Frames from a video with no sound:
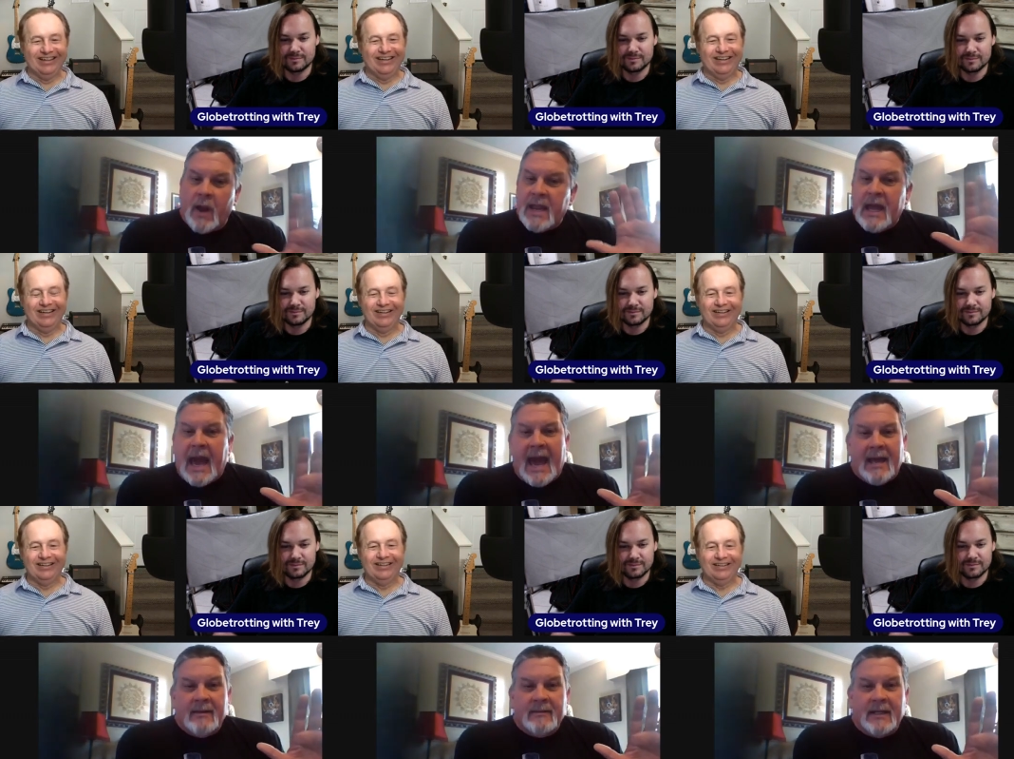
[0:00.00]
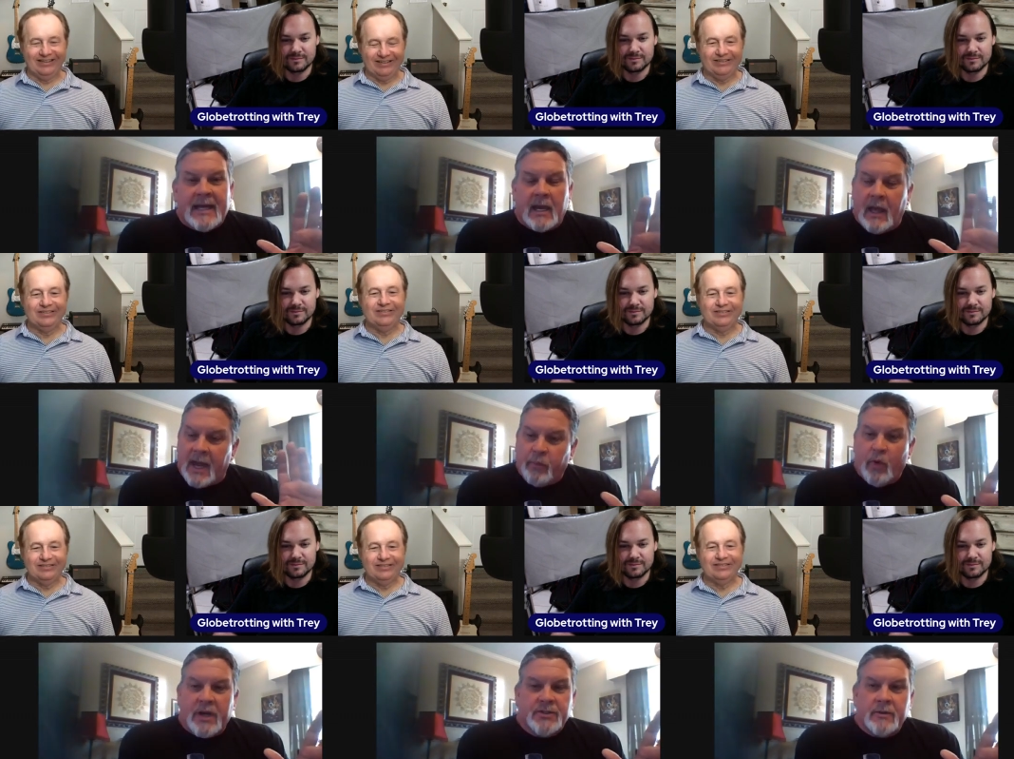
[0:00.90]
Speaker 1: great guy. He had a lot of
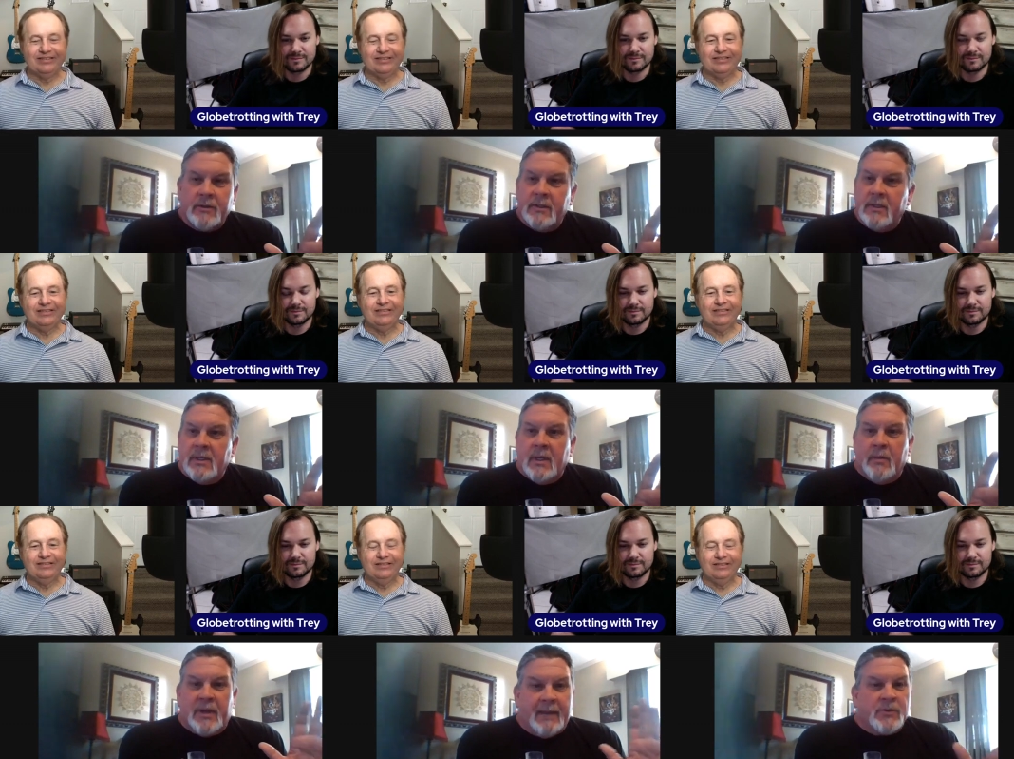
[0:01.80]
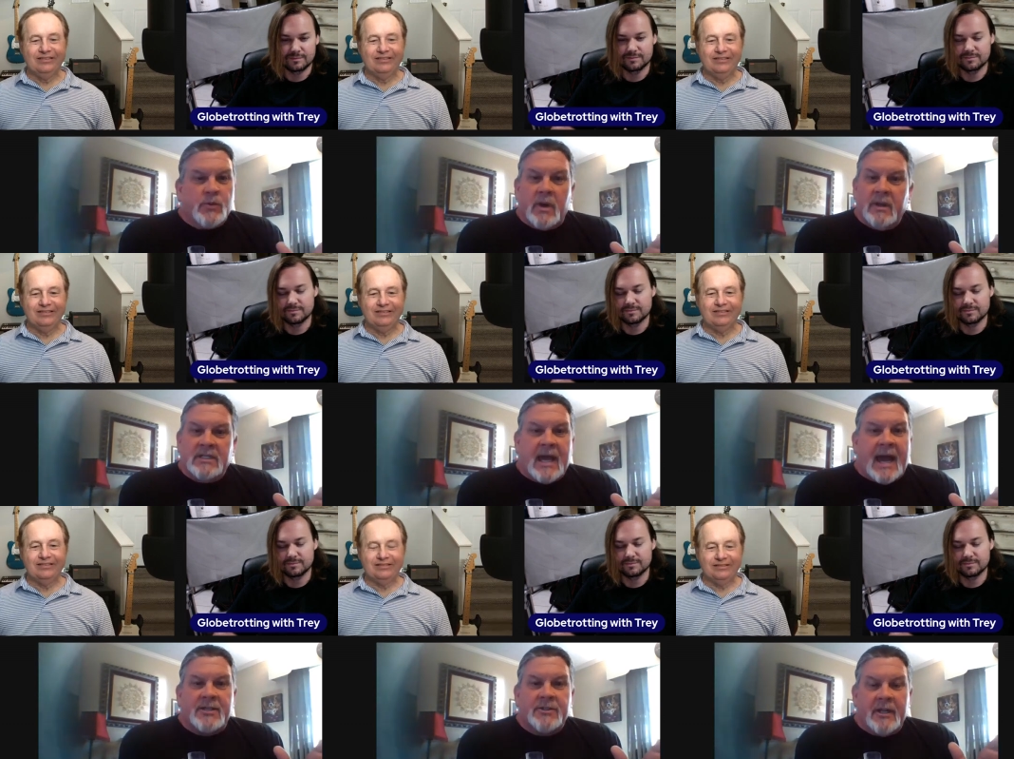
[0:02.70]
pressure, but he was one of these
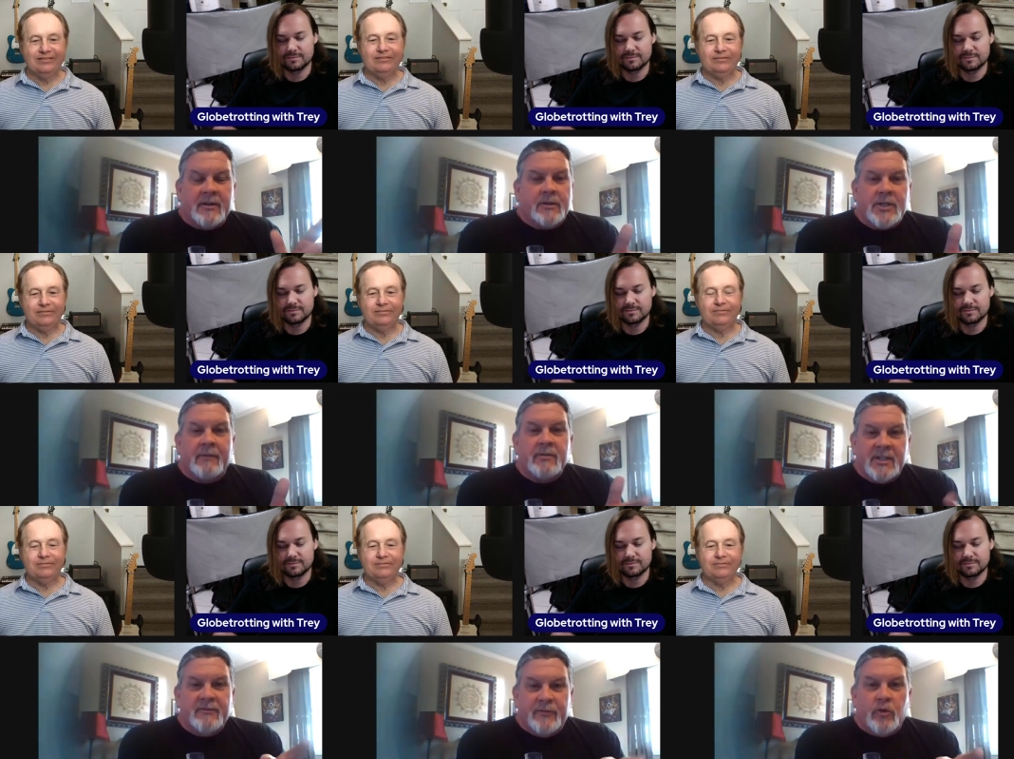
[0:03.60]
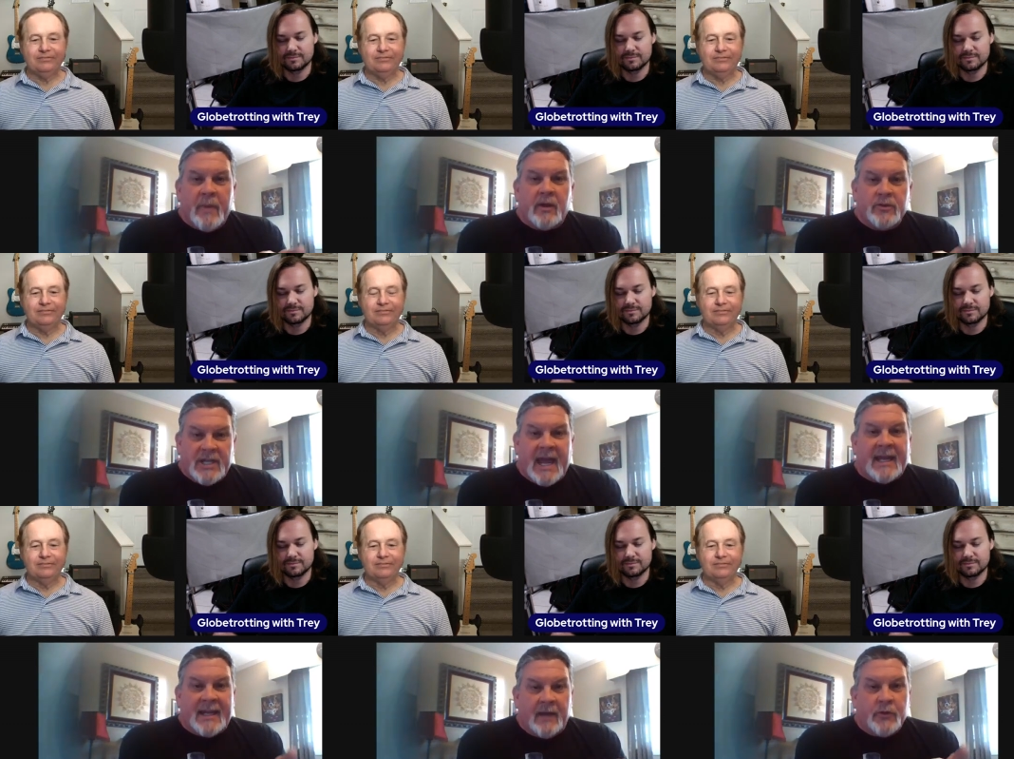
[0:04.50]
guys. Do you, did you ever see Full Metal
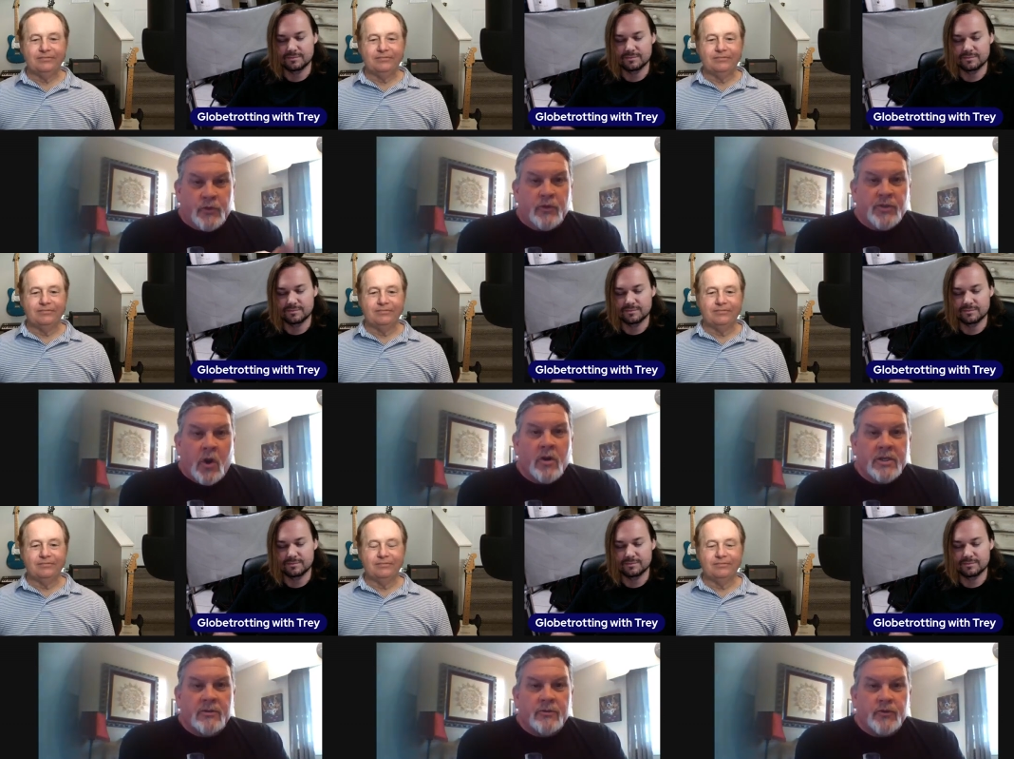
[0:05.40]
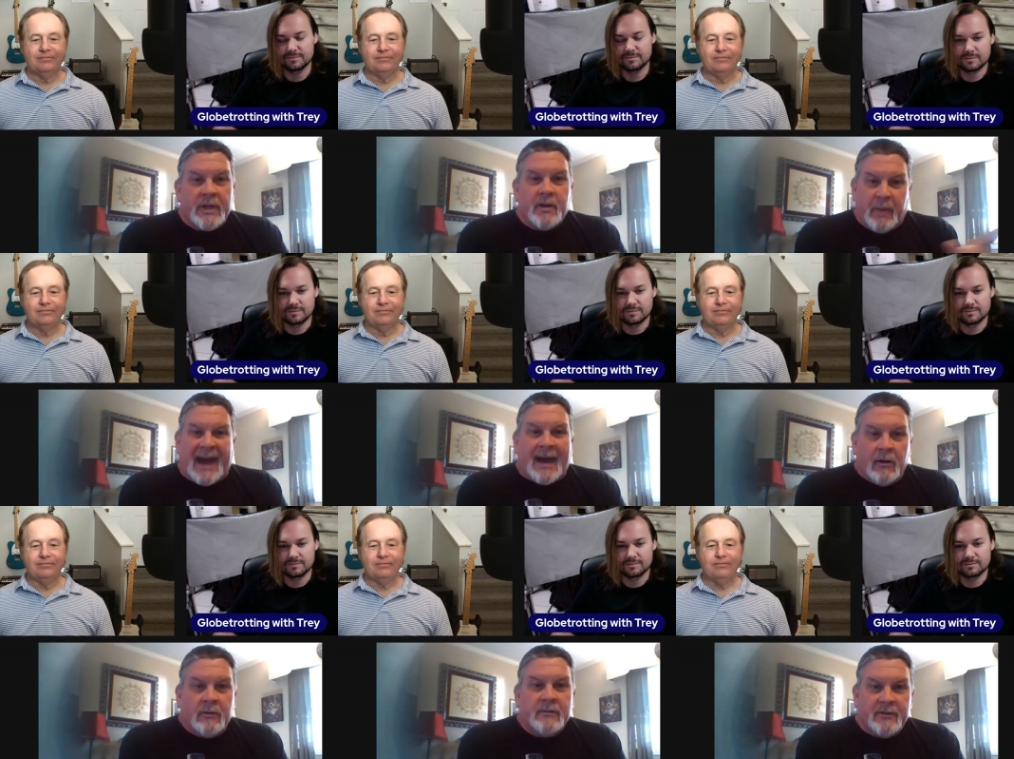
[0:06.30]
Jacket, how the drill sergeant treated
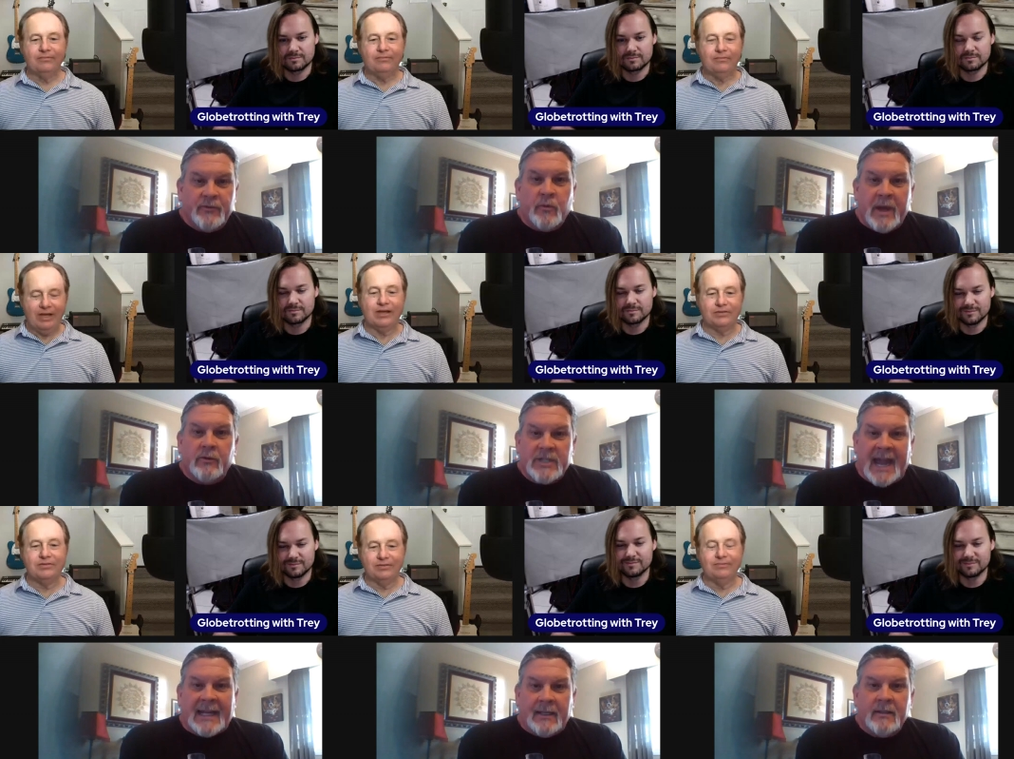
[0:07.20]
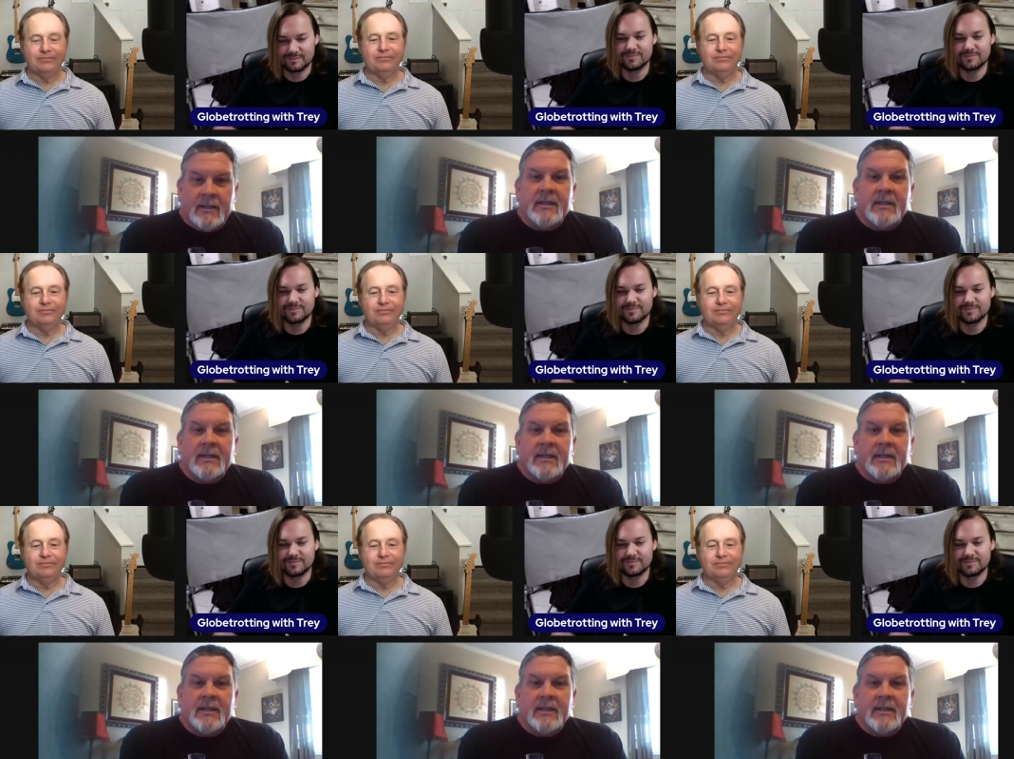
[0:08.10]
Powell in Full Metal Jacket?